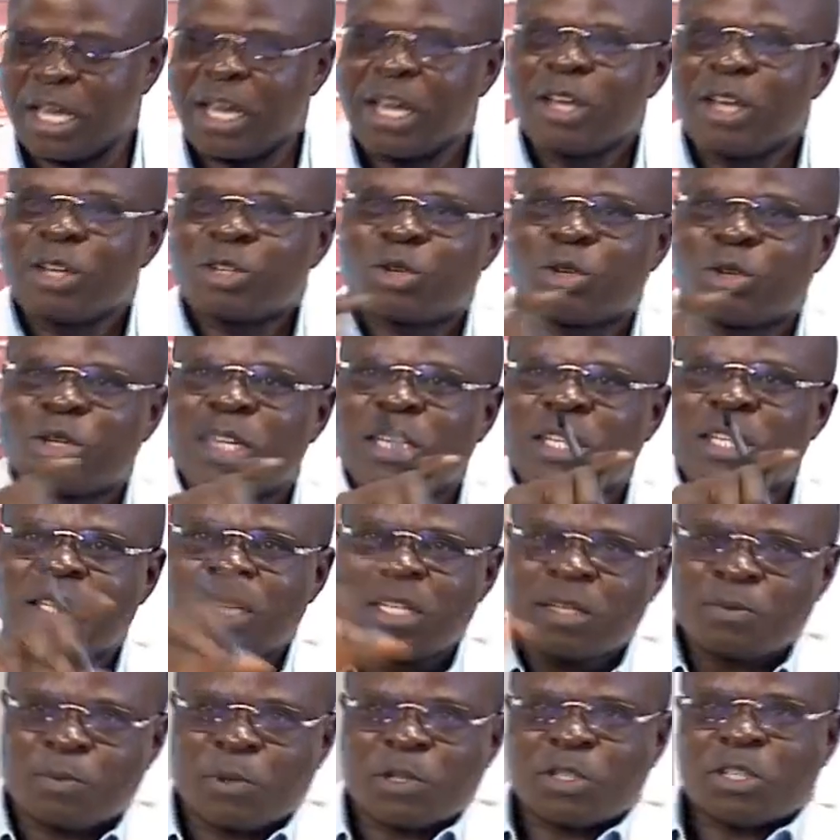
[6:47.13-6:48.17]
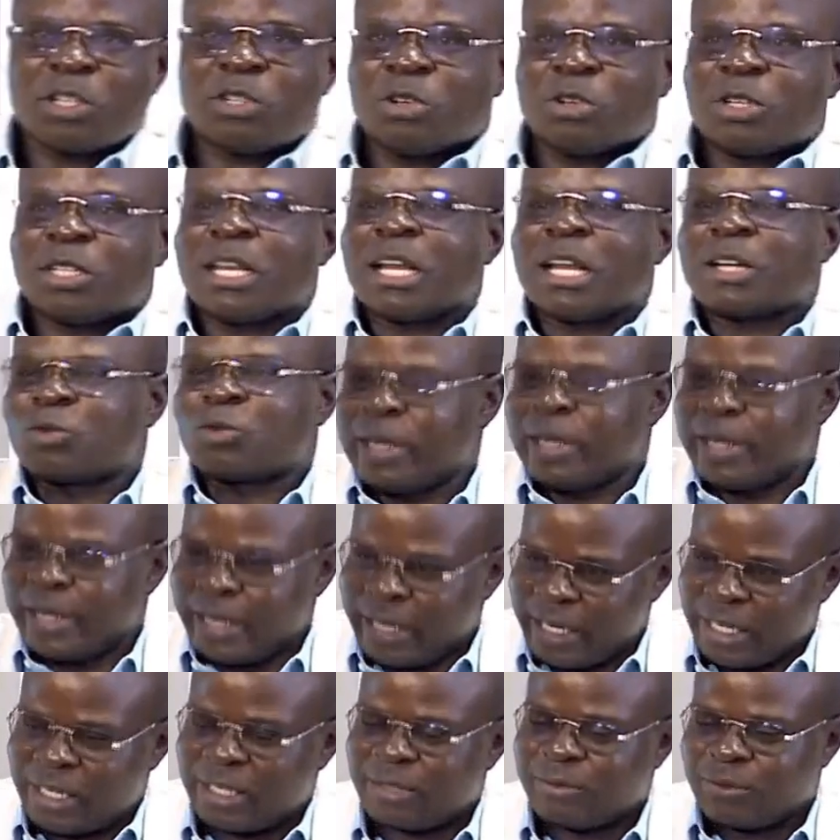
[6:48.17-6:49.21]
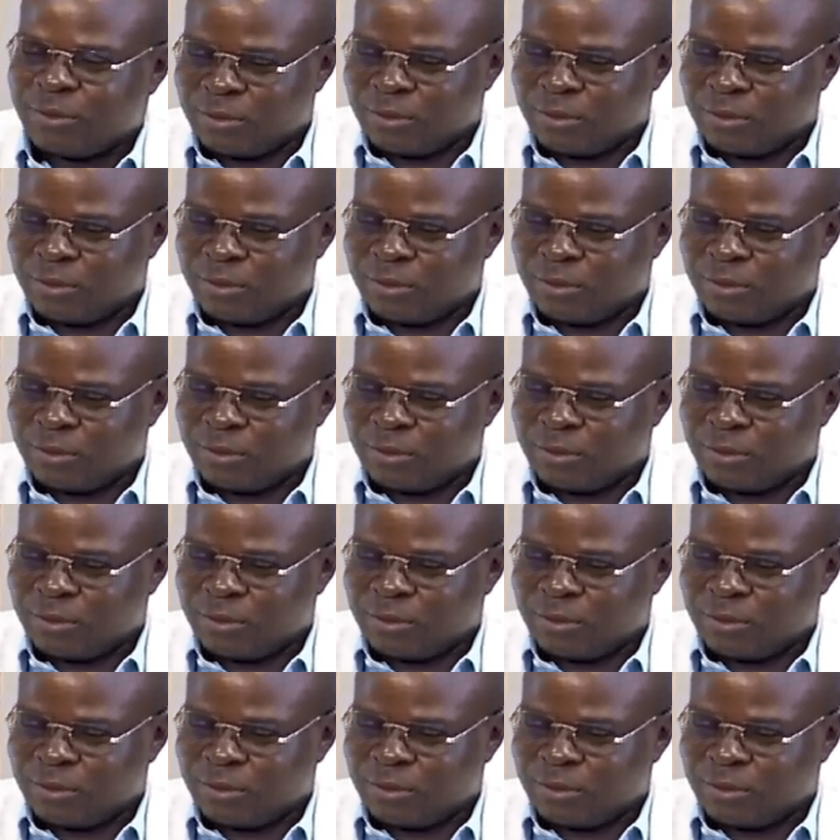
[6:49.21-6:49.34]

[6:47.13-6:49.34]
So these positions that we need